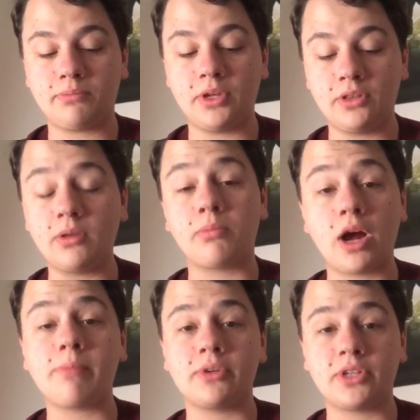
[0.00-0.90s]
in the
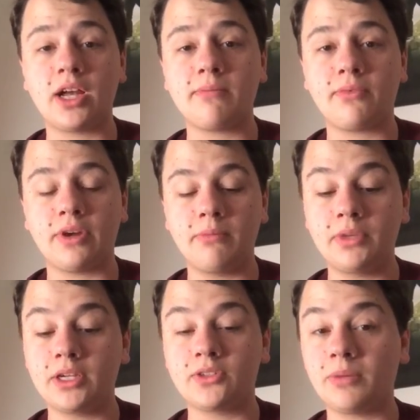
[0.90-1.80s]
proper time frame,
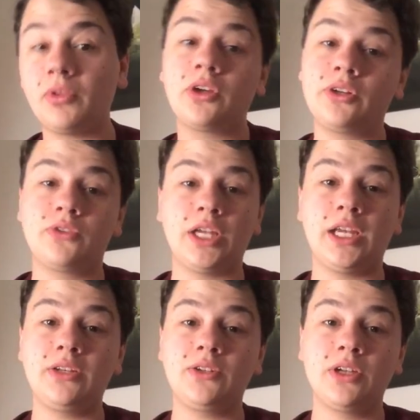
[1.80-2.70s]
because something could have
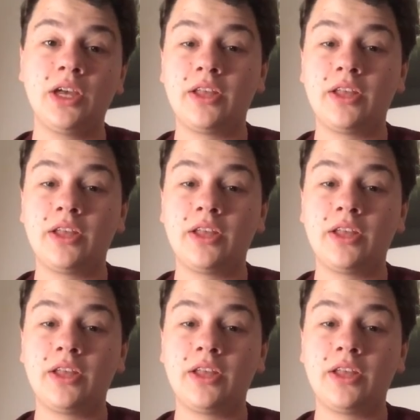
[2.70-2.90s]
changed